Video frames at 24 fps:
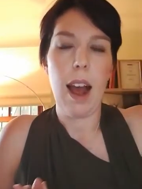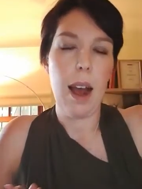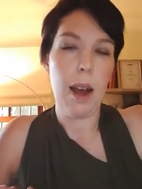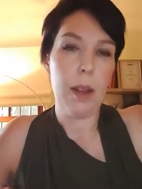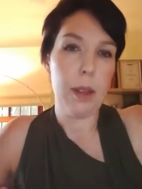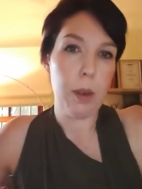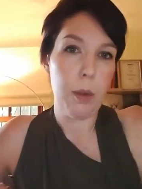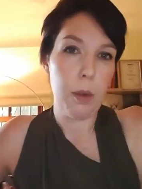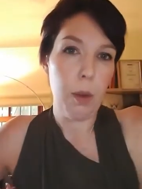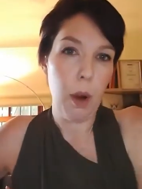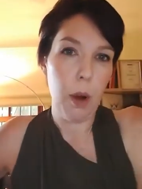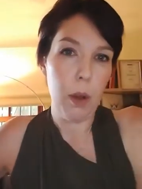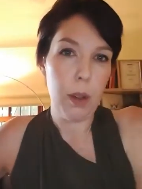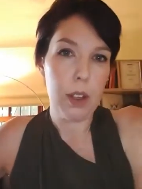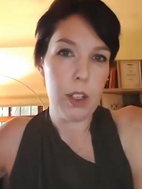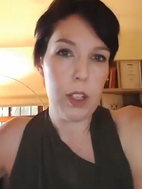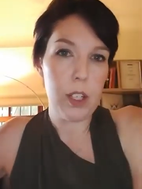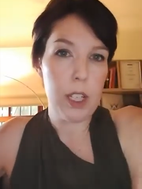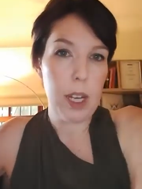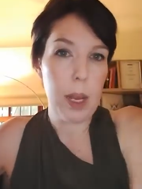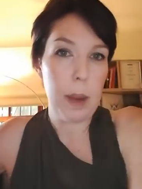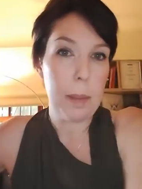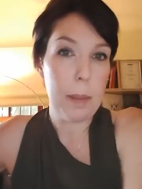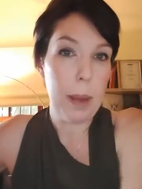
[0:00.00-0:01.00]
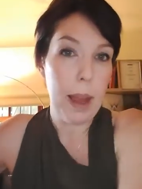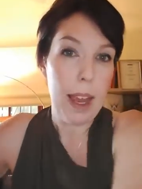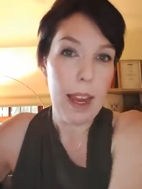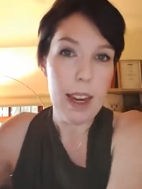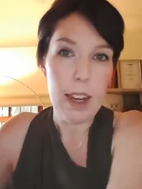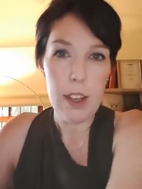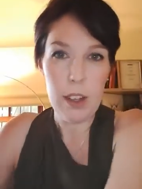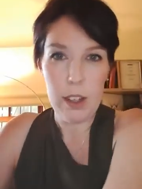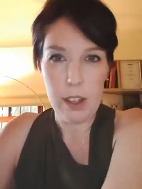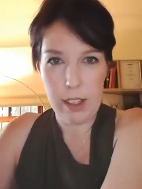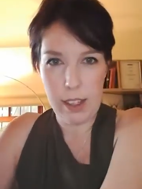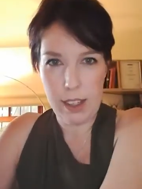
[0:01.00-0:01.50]
the role that
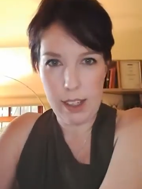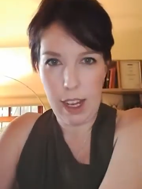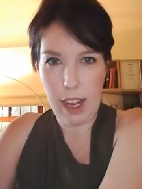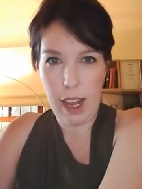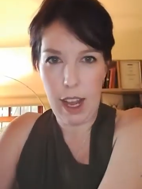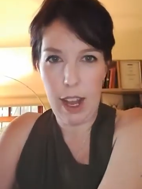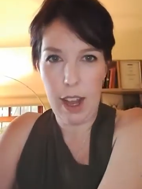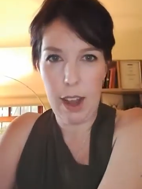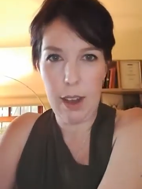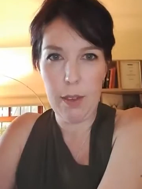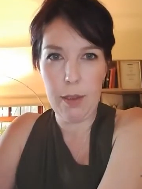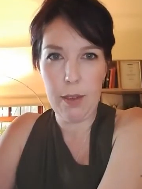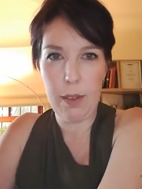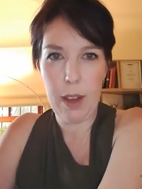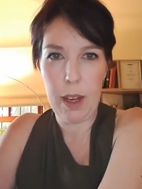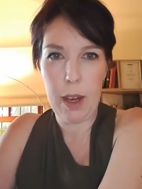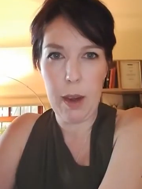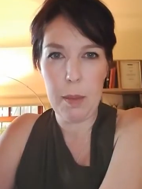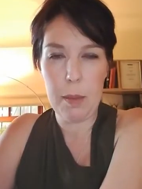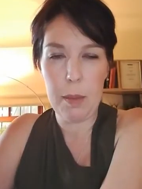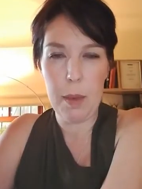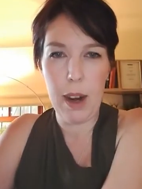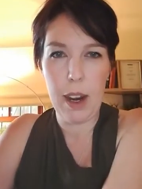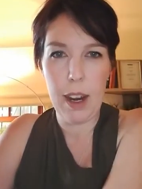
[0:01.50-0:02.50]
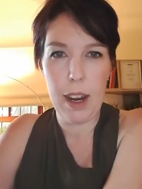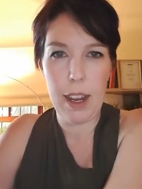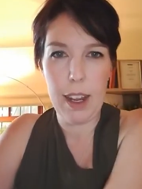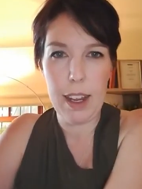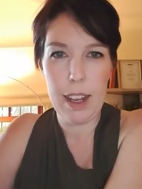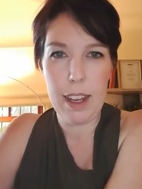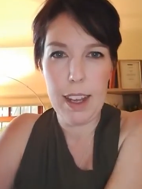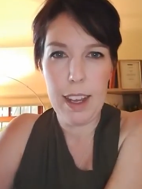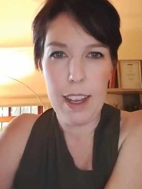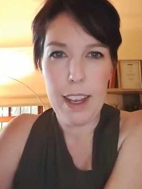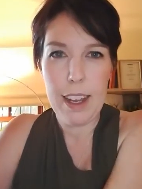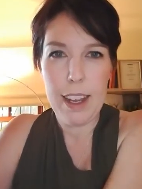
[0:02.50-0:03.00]
champagne used to have in my
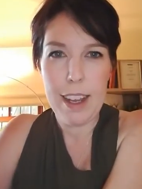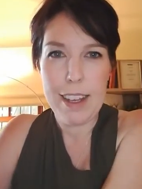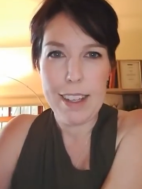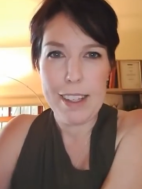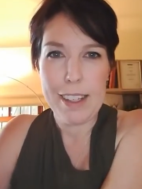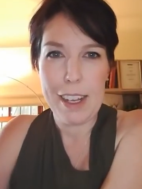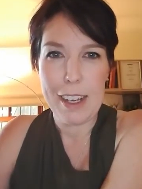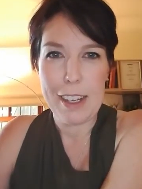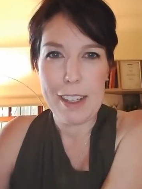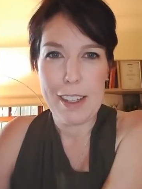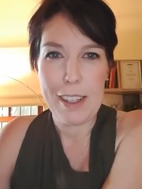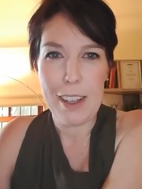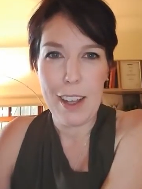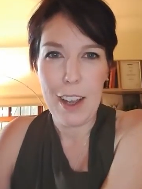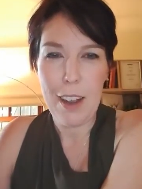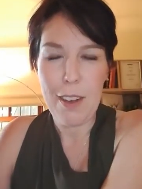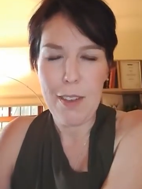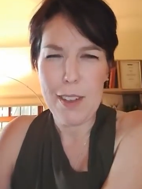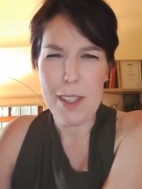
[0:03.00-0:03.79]
sex life.